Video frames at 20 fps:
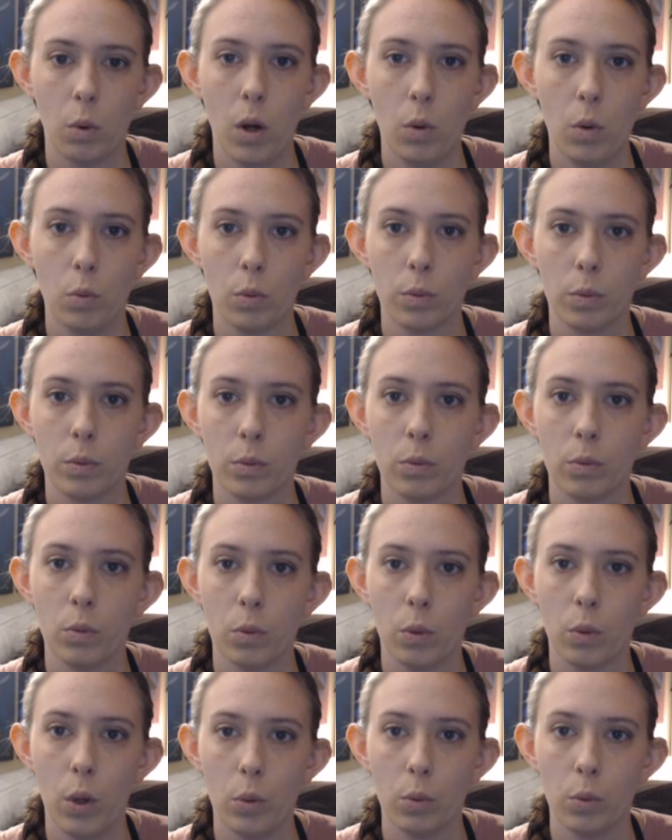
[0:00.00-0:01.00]
Whoa!
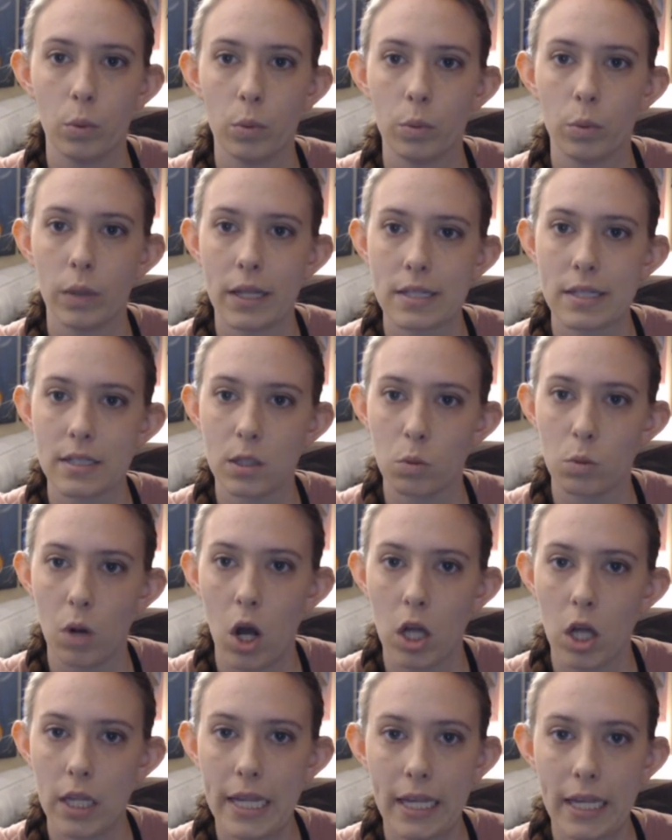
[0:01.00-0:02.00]
Whoa! That's the
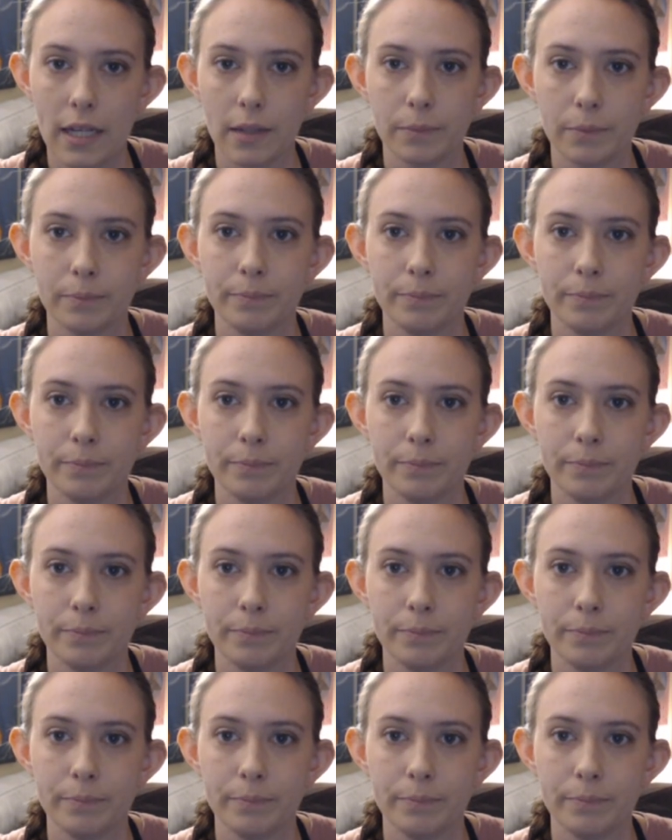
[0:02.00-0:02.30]
wrong link.